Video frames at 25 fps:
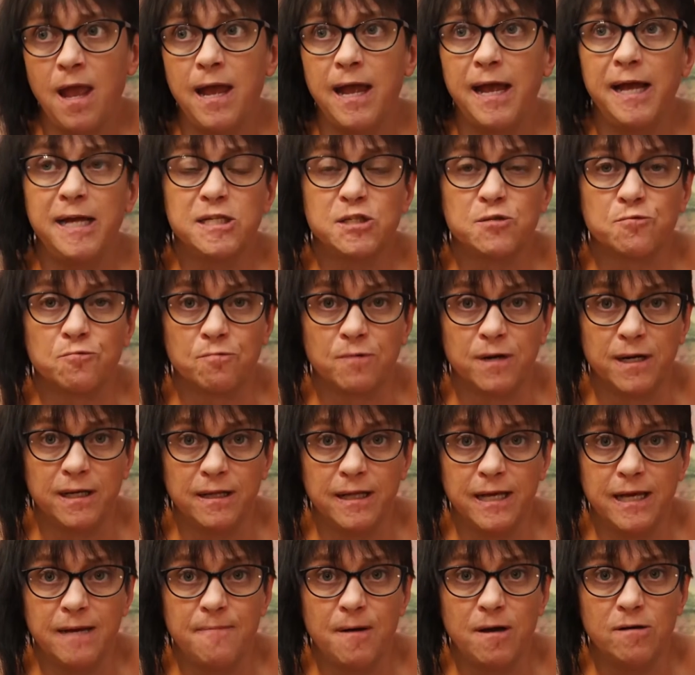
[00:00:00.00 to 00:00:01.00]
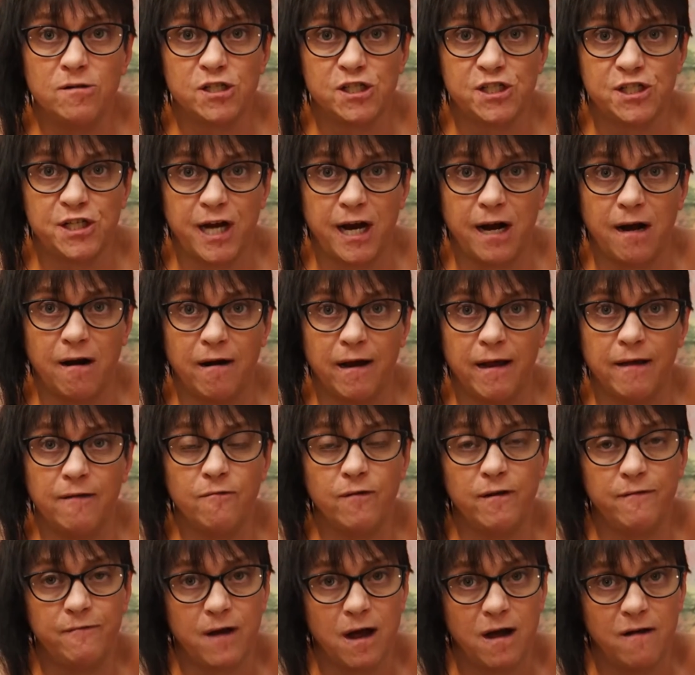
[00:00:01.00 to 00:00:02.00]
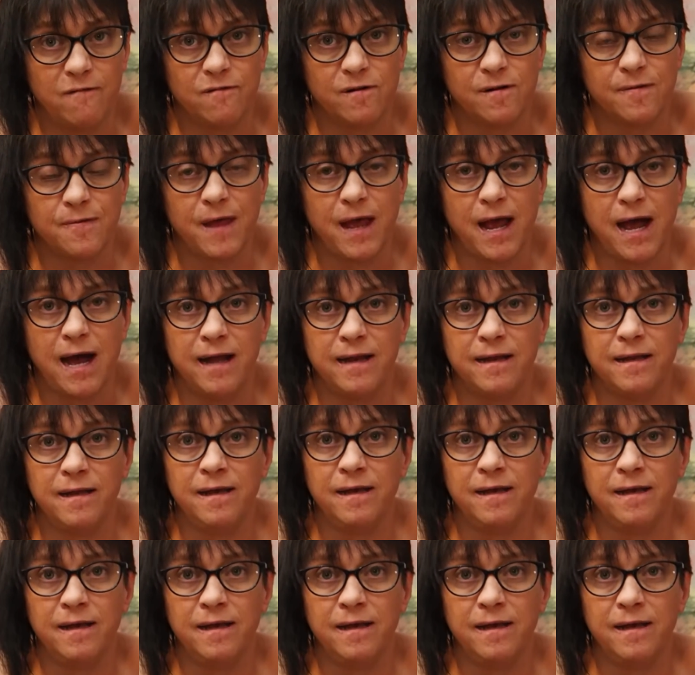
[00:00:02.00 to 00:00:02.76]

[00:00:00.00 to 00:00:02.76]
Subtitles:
It's really about sharing, we've covered that,